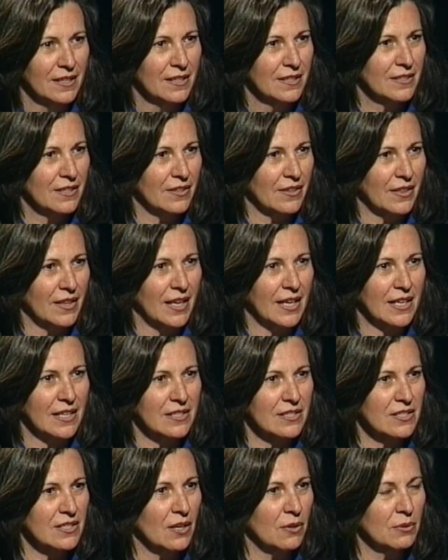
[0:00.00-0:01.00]
to the lake,
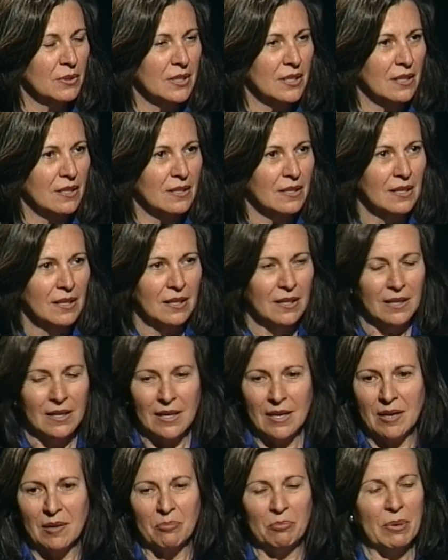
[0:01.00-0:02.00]
so little
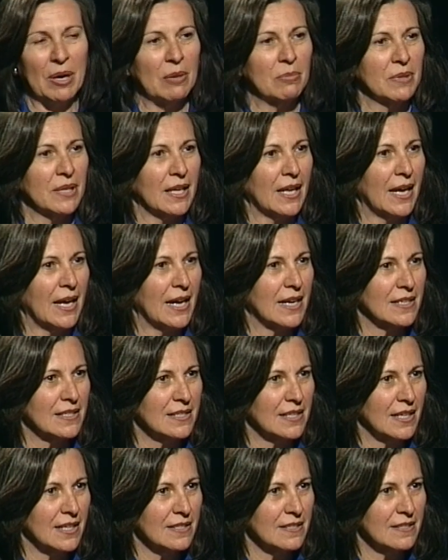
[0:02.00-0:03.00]
public
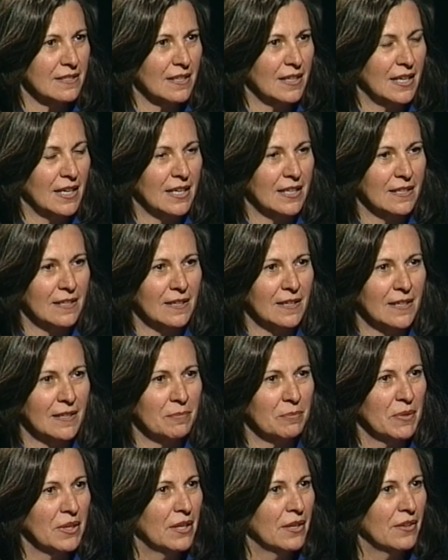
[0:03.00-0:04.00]
access, and
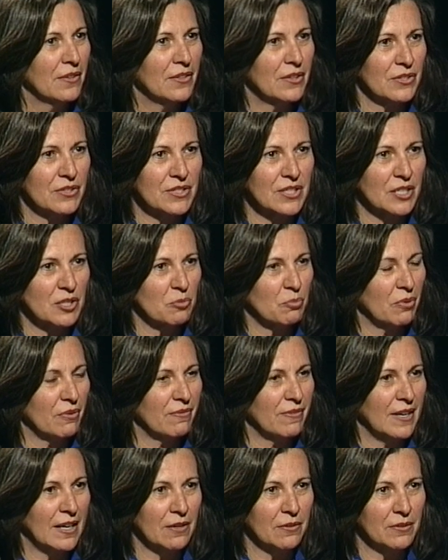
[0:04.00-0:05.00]
there's such
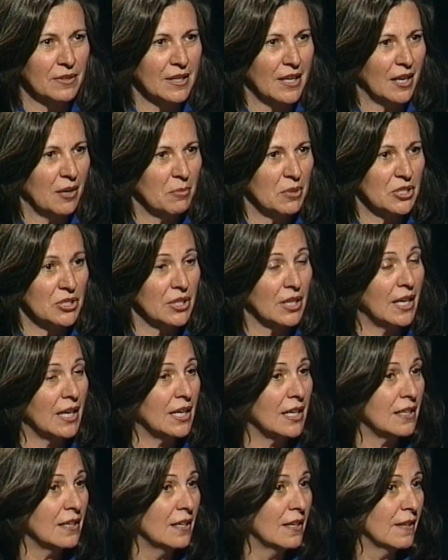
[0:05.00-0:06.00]
profound damage.
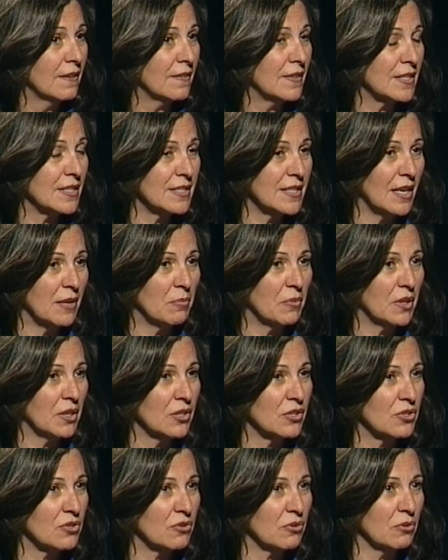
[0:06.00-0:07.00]
Again, the same thing
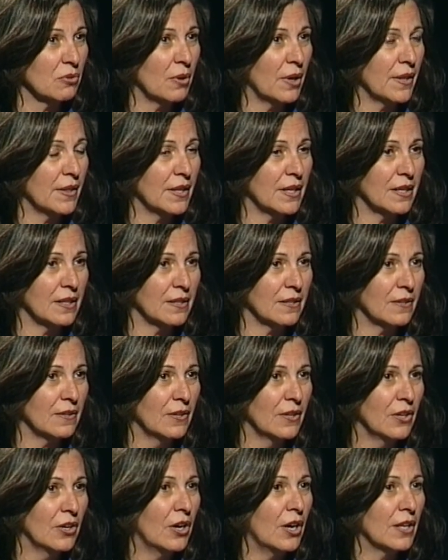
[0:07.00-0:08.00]
is true on
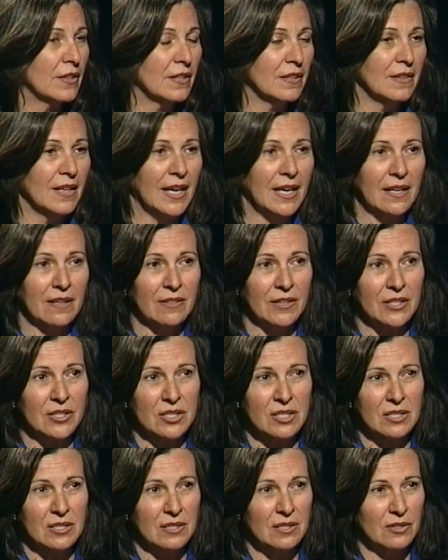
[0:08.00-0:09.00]
the lake
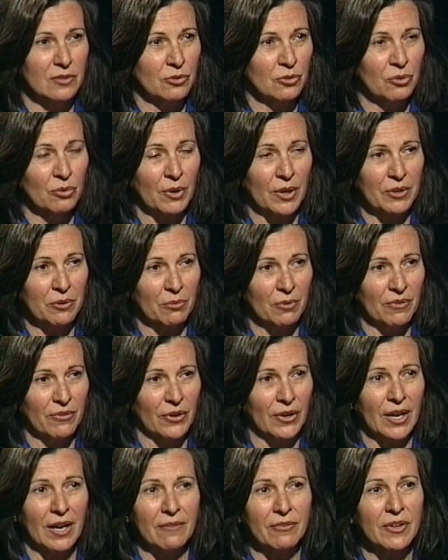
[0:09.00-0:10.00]
that's true on the
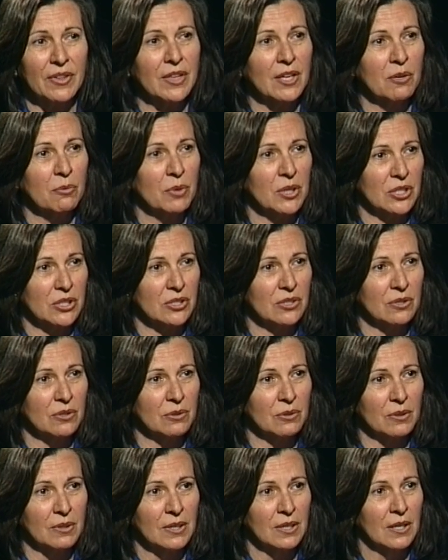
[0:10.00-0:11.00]
river. Everything we
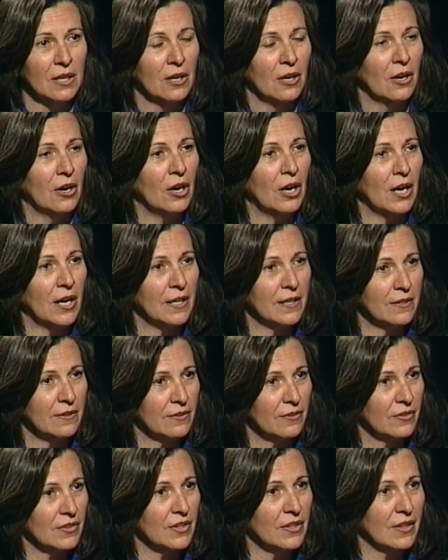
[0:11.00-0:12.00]
do
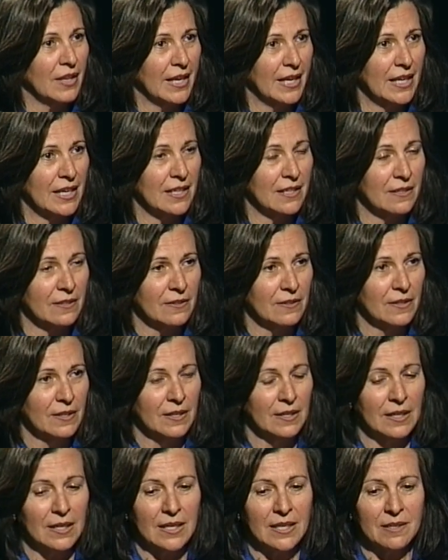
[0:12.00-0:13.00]
on the land
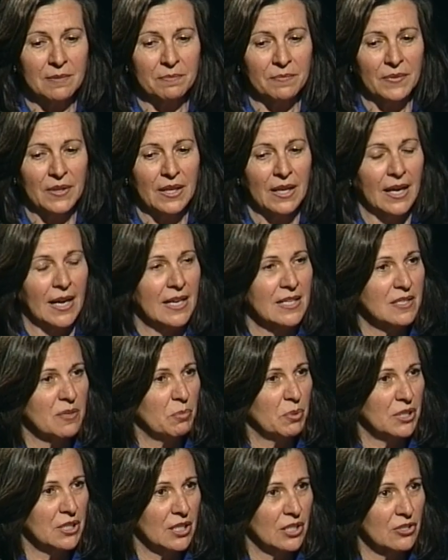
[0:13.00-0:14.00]
has the
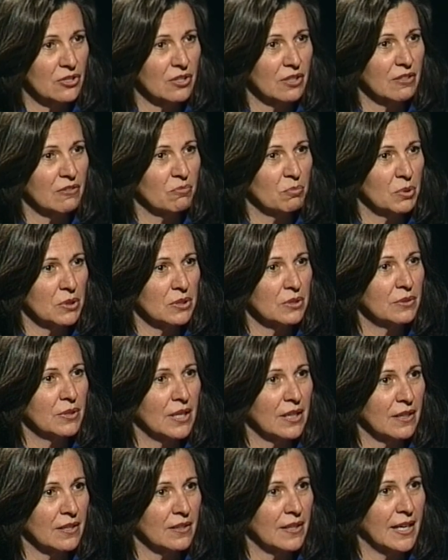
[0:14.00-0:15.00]
potential of
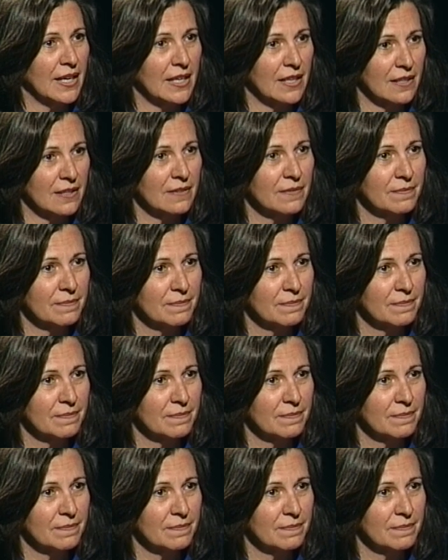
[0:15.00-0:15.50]
polluting the lake.